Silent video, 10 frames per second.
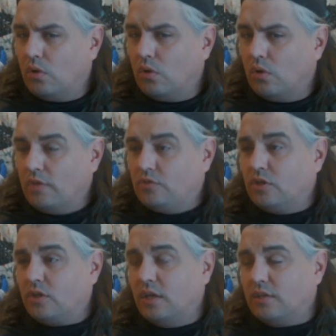He's
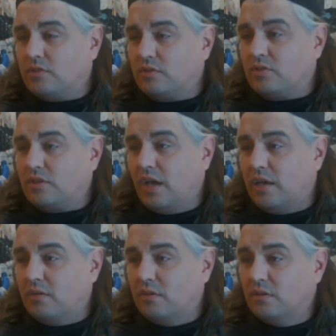looking at
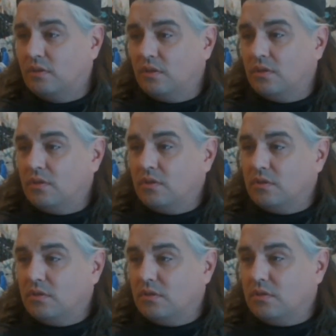societal
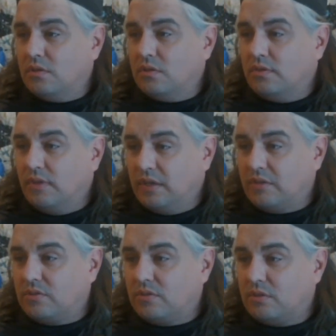things,
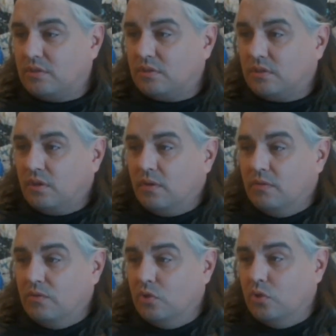
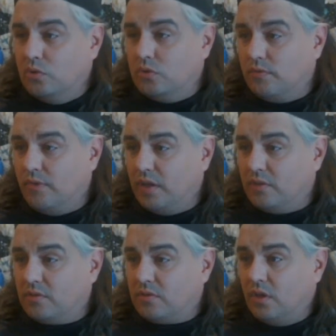news events,
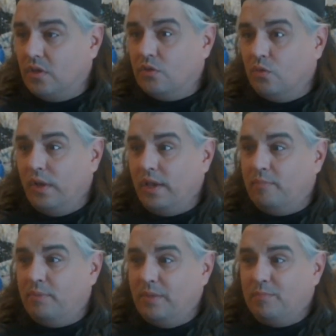the way
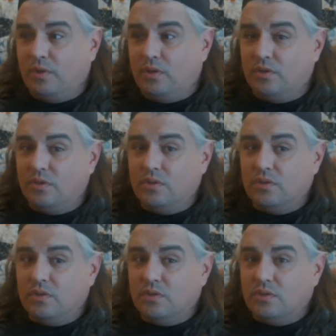people
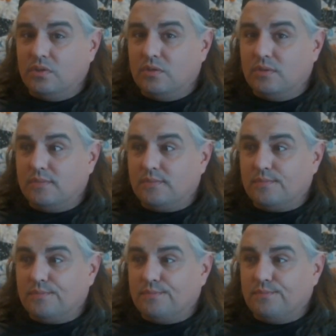
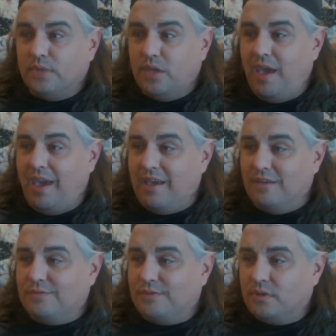behave,
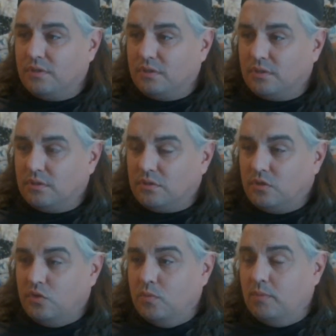
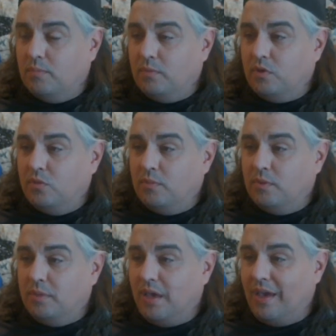human
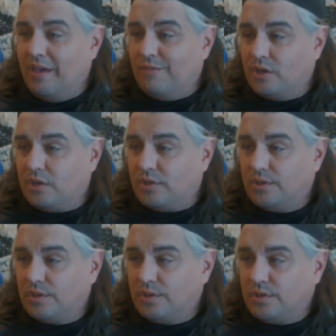behavior,
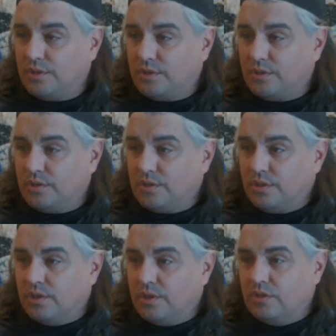
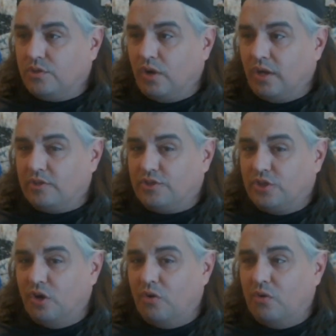and trying to
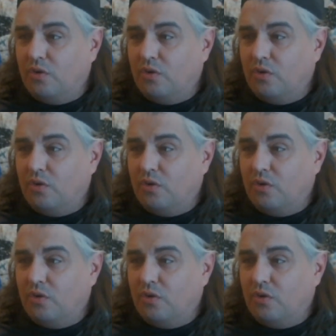show